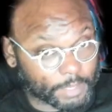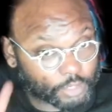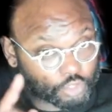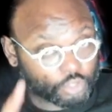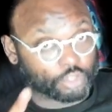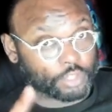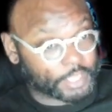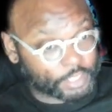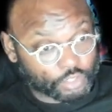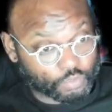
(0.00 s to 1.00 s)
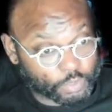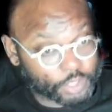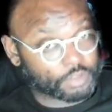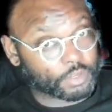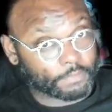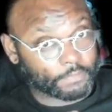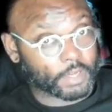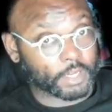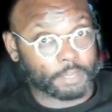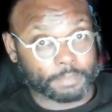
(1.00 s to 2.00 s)
sure this is where you can
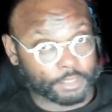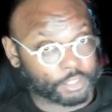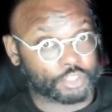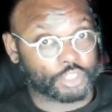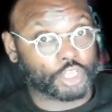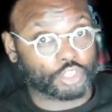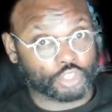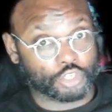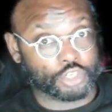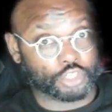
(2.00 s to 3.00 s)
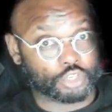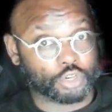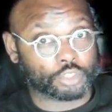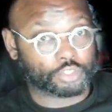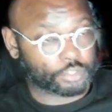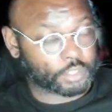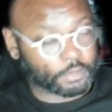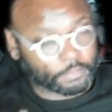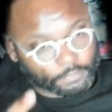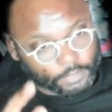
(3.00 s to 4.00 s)
fuck up and you just cooked
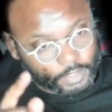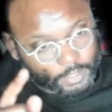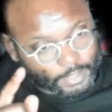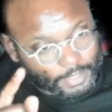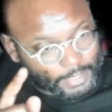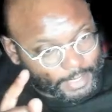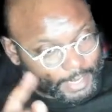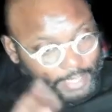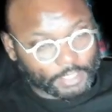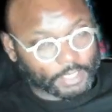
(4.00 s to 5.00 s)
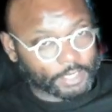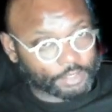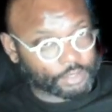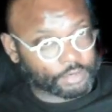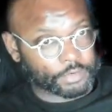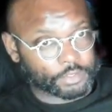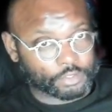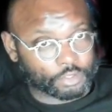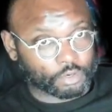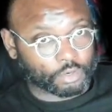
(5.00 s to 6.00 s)
yourself. 80, 90 degrees,
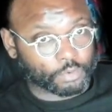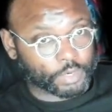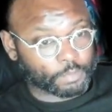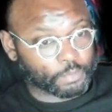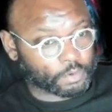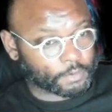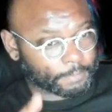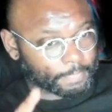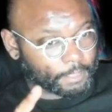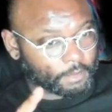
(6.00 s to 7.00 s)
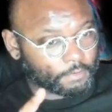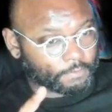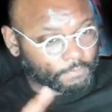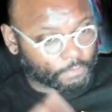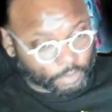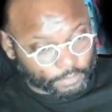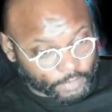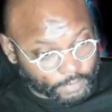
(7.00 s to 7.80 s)
don't go anymore. 45